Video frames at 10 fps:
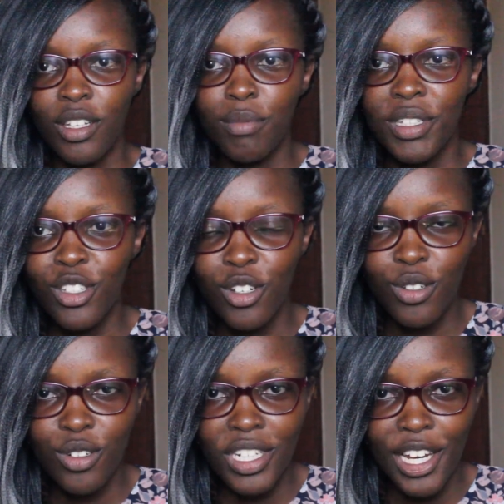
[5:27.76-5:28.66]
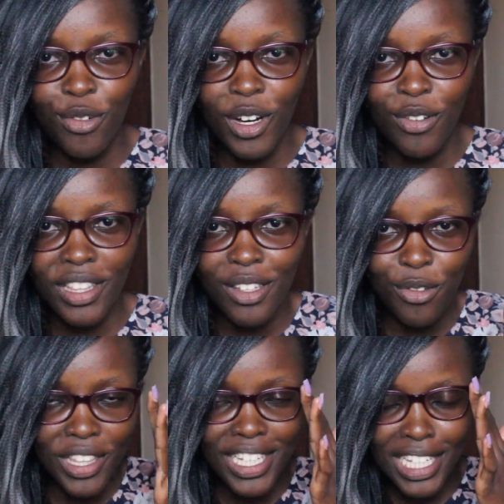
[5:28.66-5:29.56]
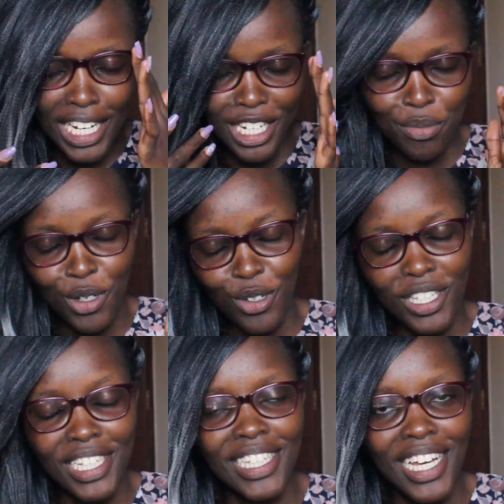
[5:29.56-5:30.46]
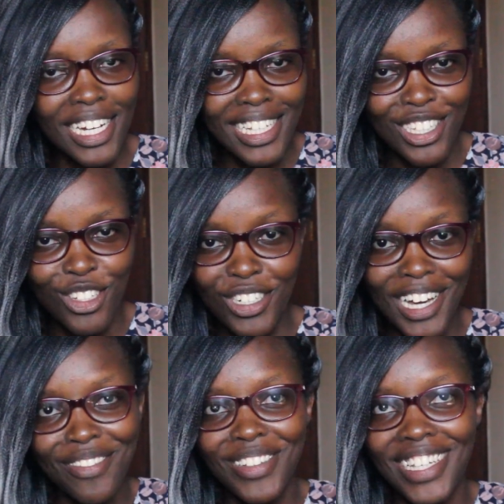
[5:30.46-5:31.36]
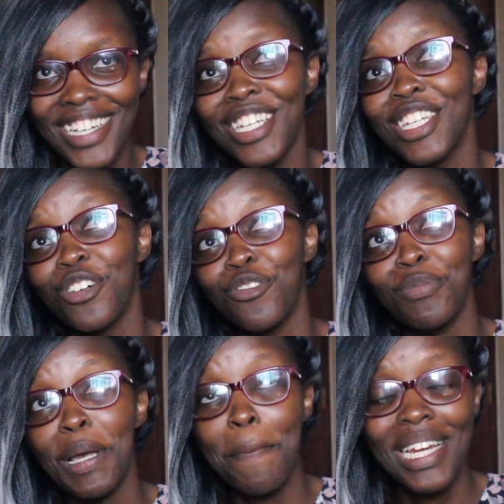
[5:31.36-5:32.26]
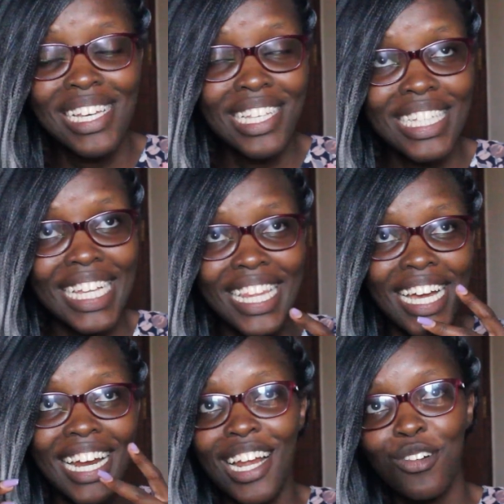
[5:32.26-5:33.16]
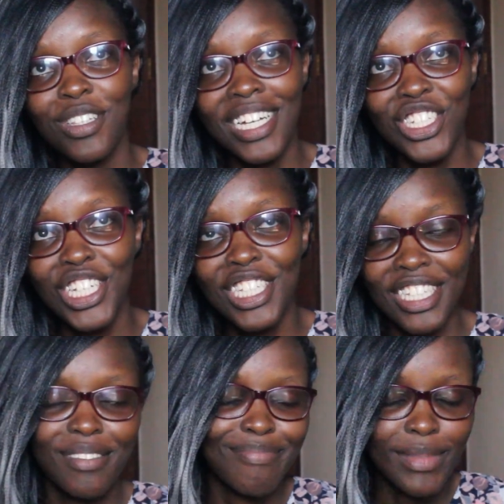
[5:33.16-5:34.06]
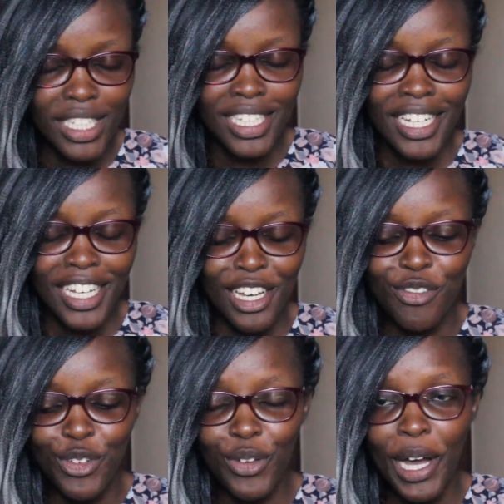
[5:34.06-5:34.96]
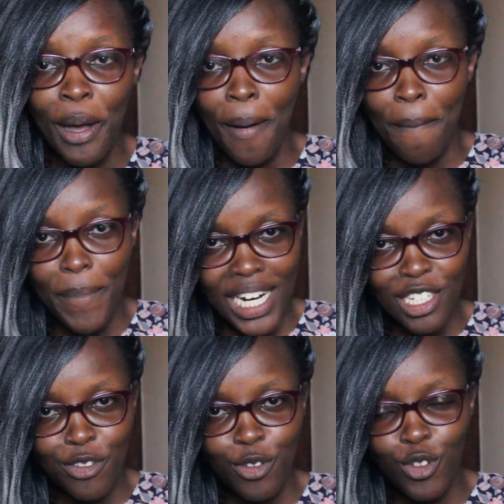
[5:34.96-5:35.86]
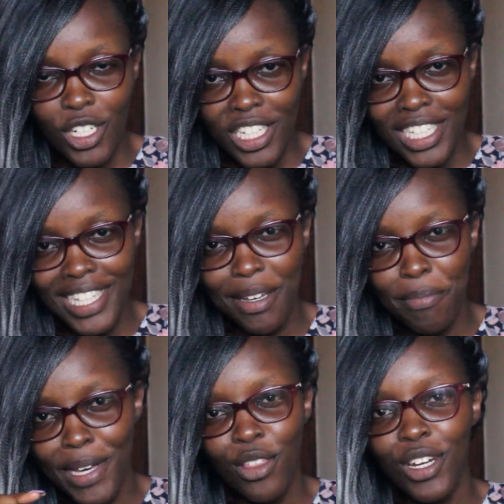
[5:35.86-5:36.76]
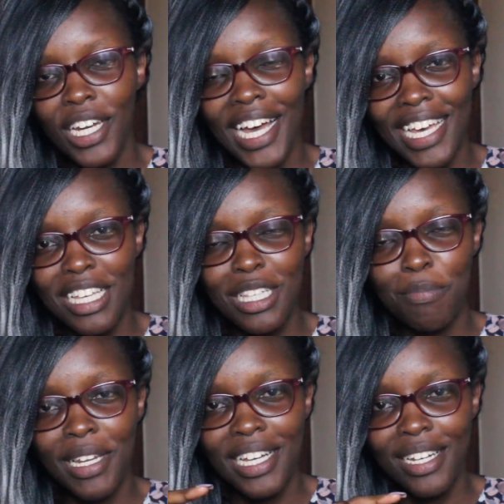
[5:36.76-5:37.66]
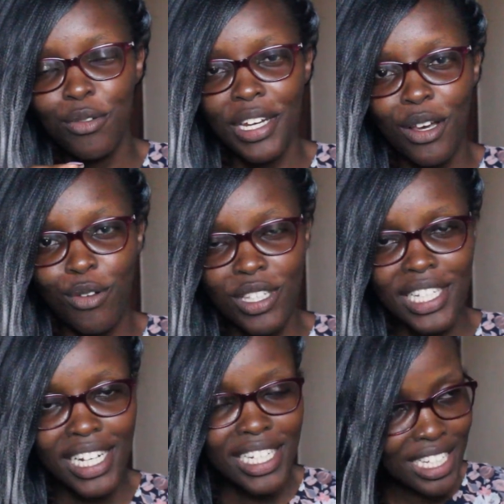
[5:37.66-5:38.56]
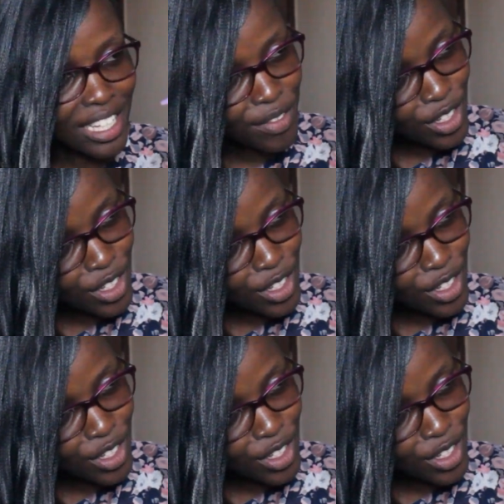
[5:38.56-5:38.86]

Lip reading: I'm just going to try and work with this light because the sun is not having any of my pleas and the clouds are just everywhere. But if you've noticed, the method I explained when I was starting the